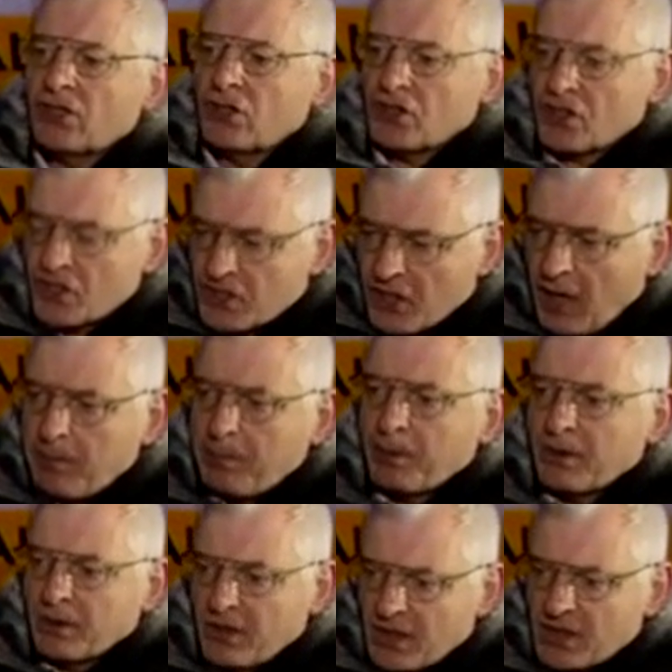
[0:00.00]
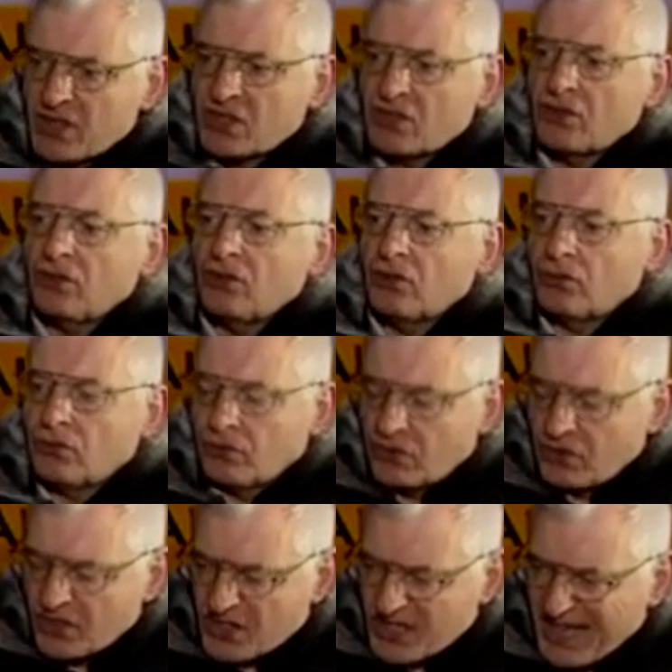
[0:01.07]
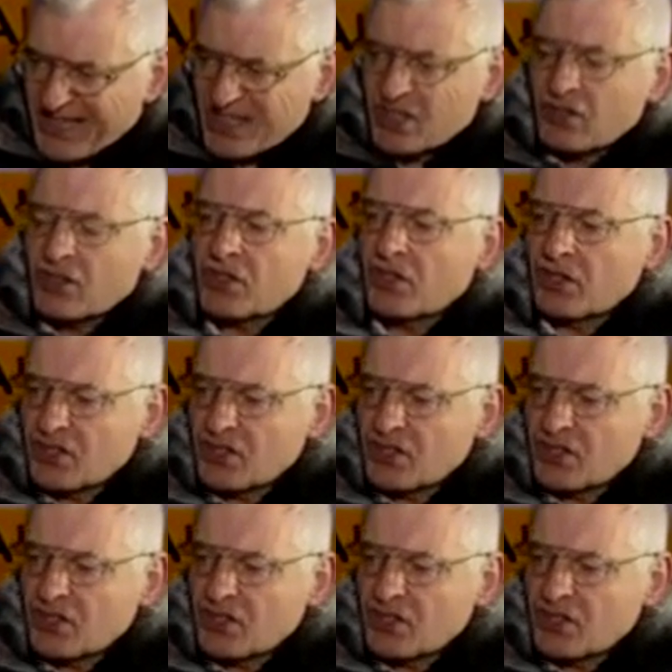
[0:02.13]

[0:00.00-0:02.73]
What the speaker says: to stop this disastrous